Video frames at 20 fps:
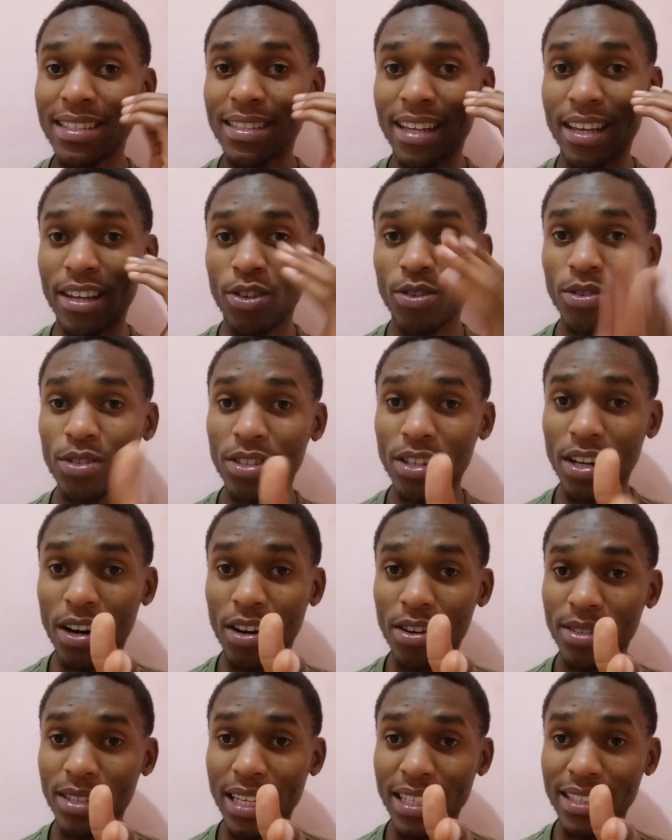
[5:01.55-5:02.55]
The huge
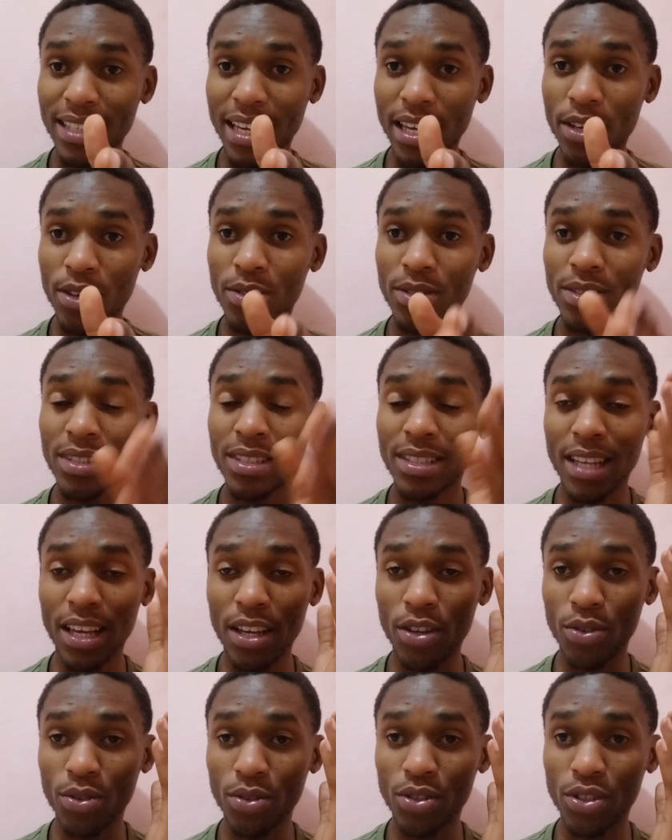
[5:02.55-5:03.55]
lot size I use, the
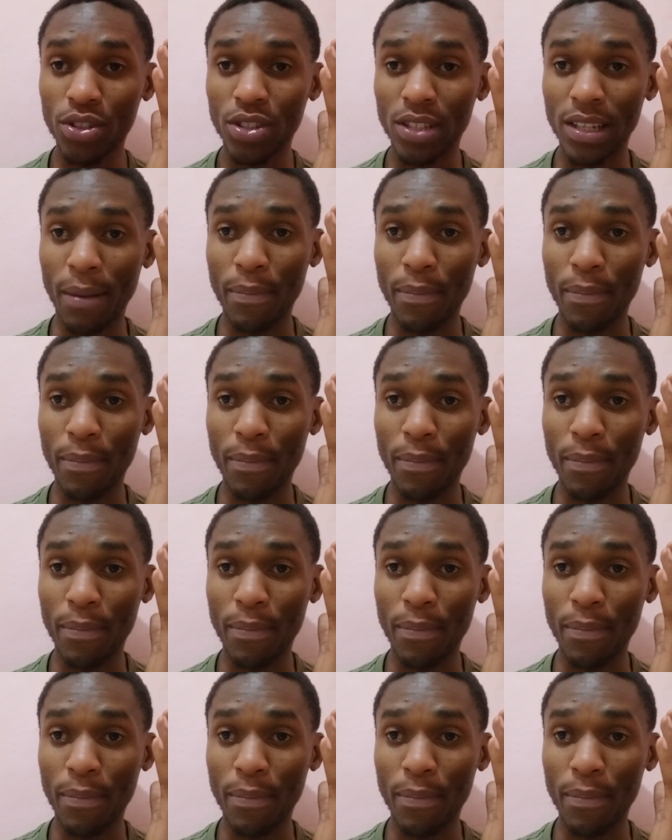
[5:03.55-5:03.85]
huge